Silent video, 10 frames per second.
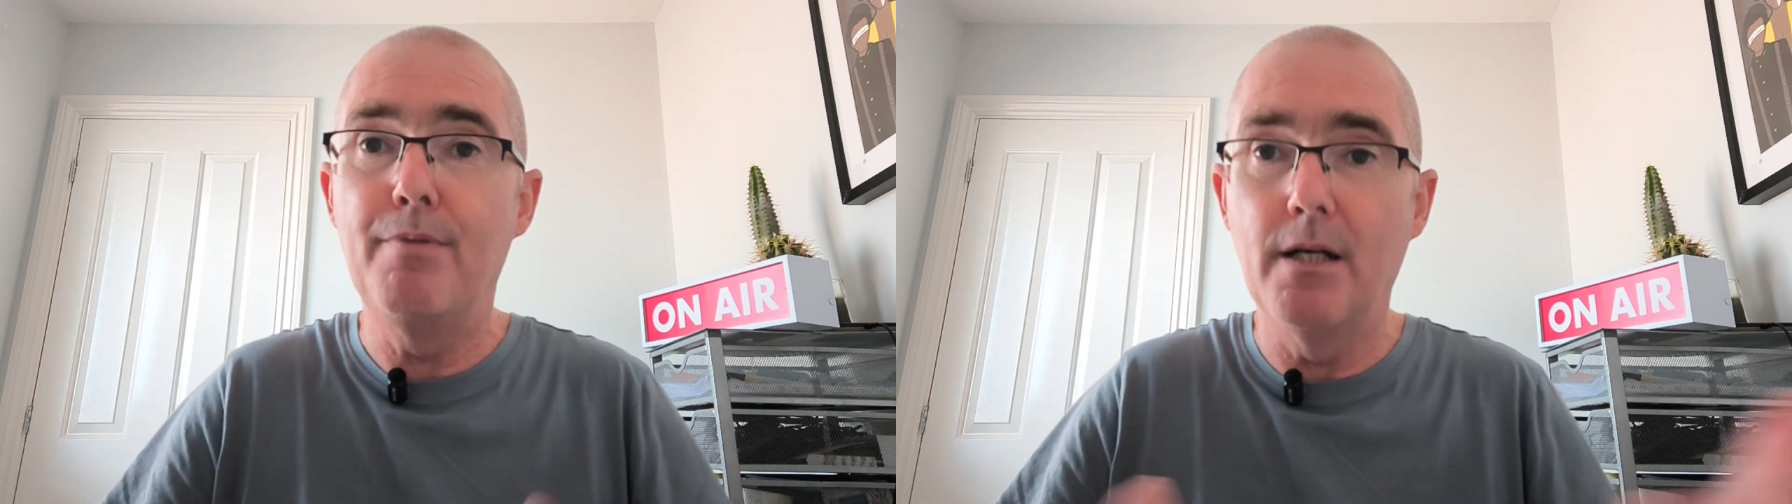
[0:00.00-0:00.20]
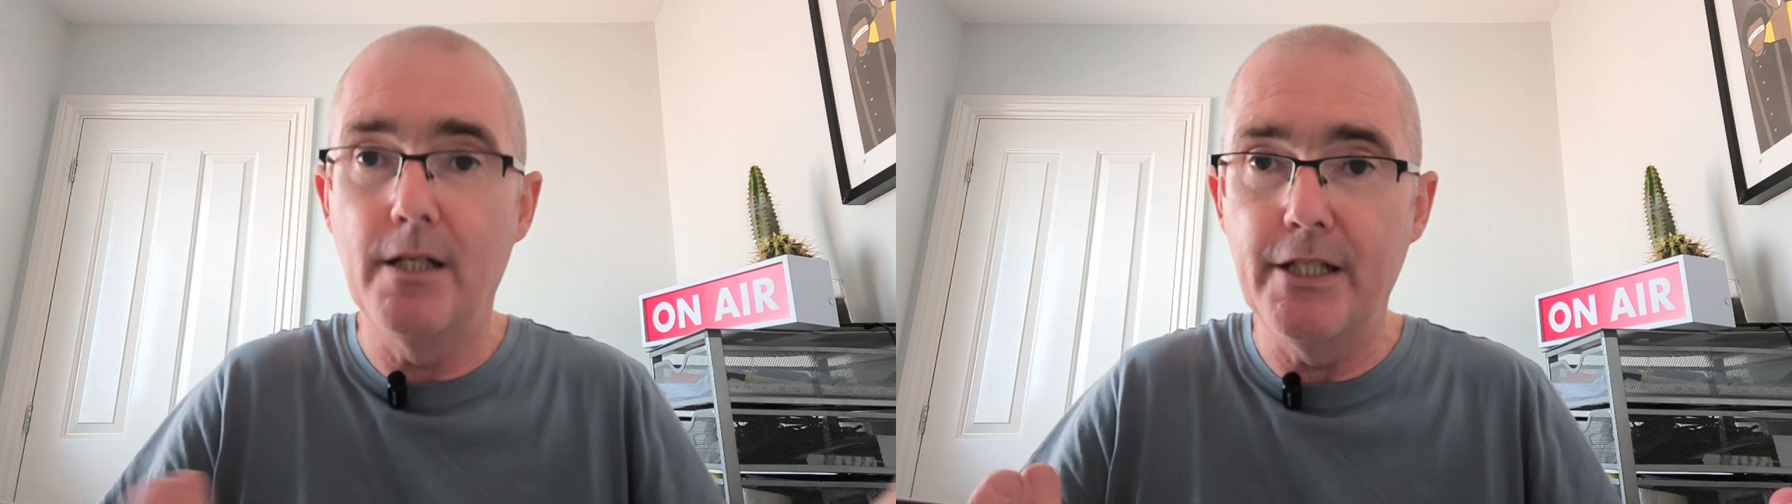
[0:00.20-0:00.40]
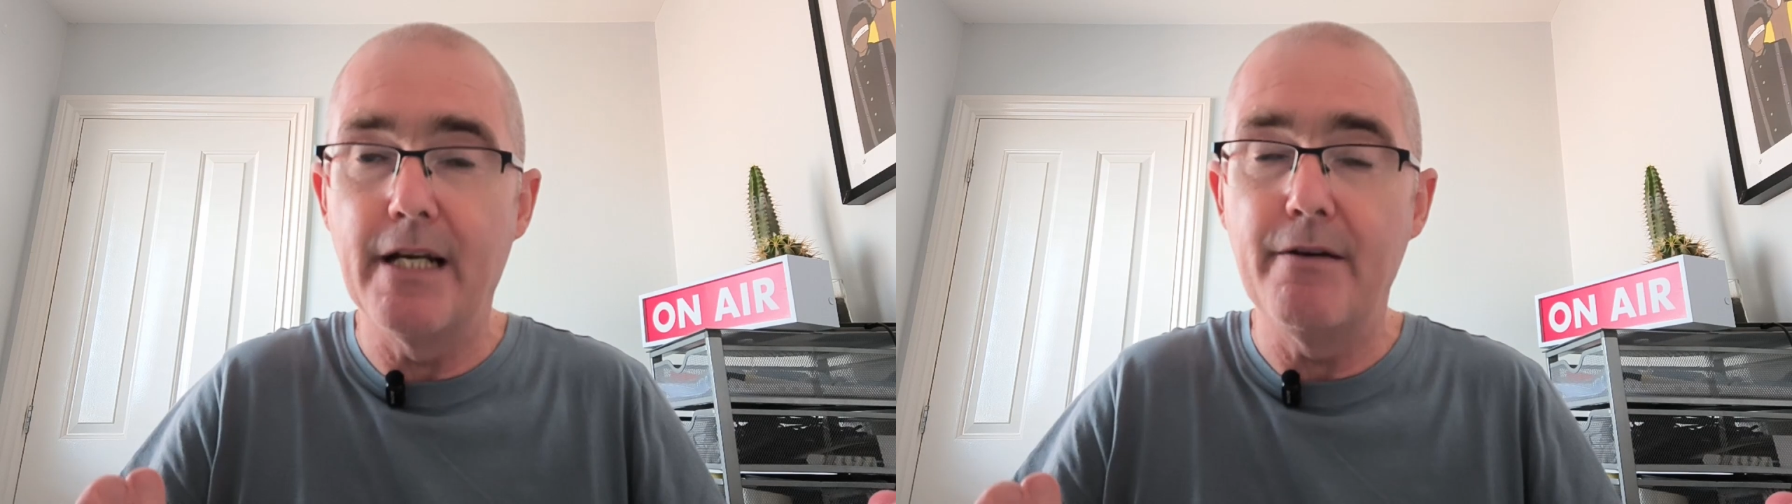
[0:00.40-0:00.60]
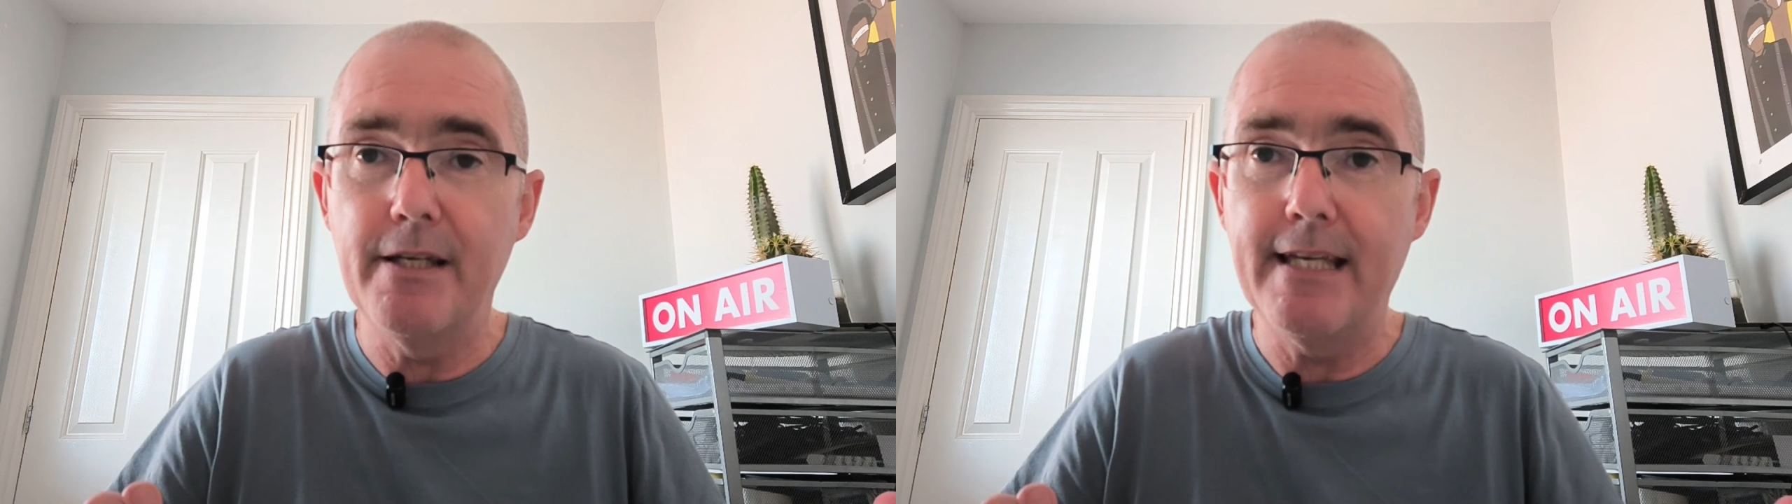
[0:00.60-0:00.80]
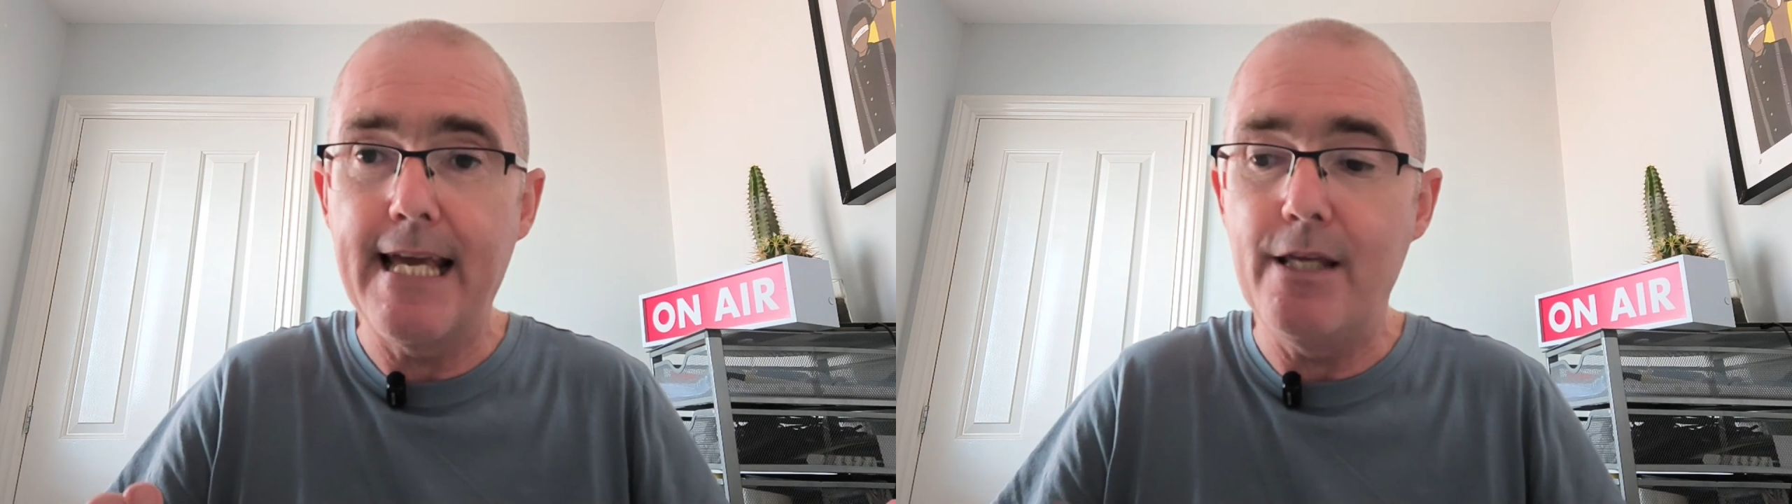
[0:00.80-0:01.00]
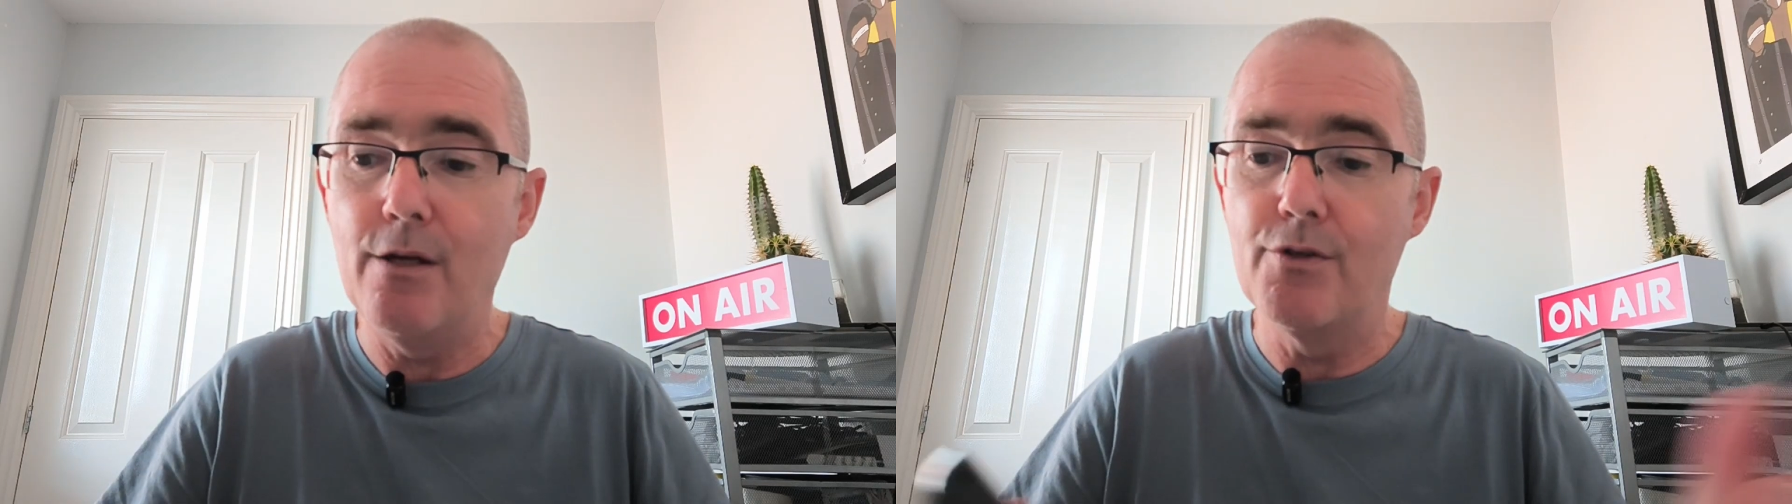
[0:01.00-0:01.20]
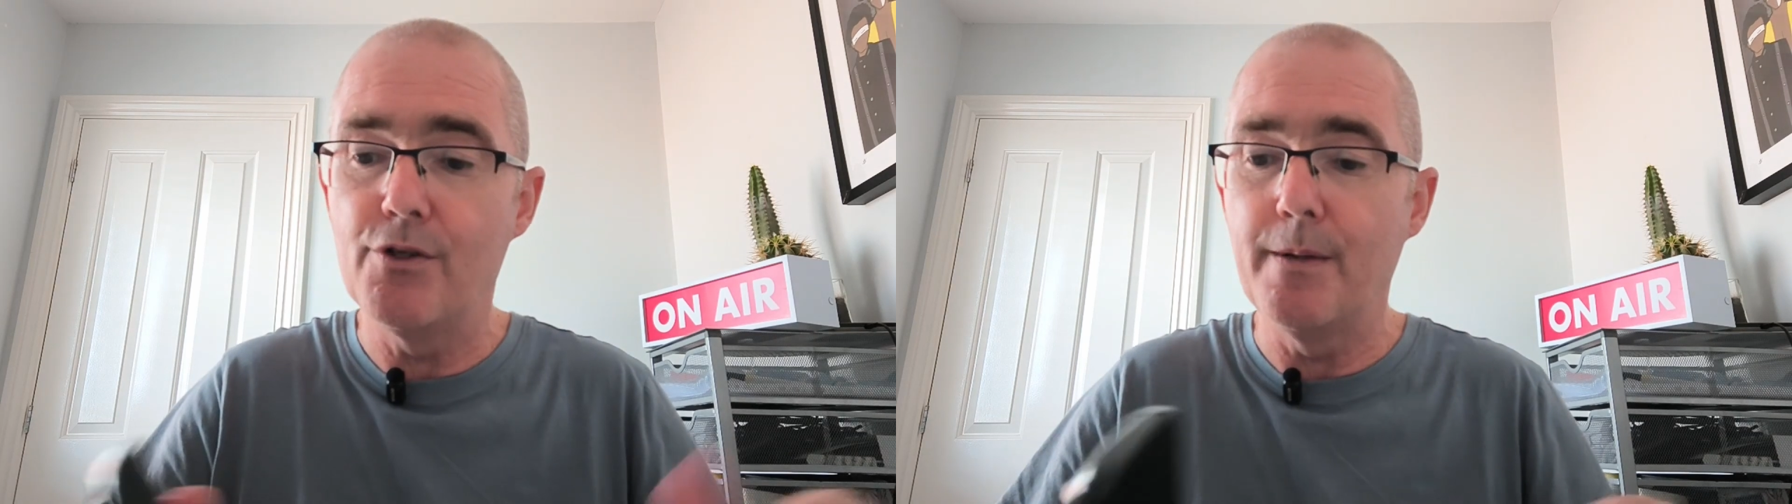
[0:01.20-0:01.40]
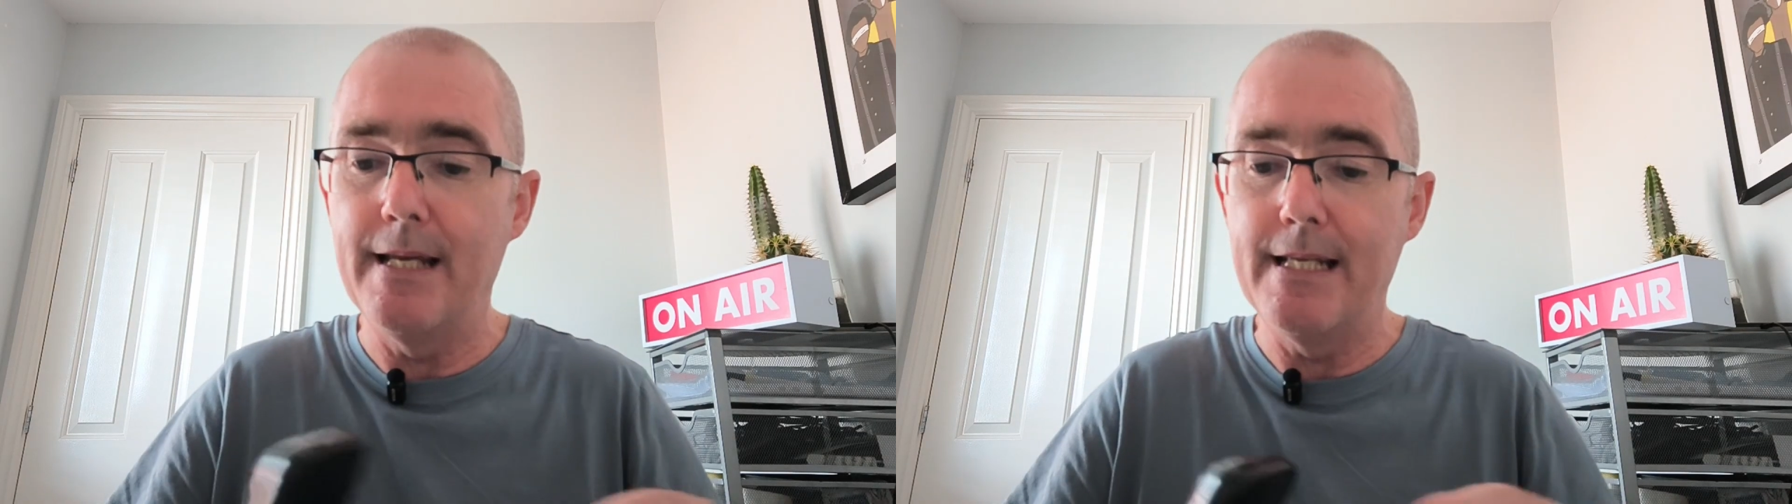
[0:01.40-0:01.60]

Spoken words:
but you know, you get used to it.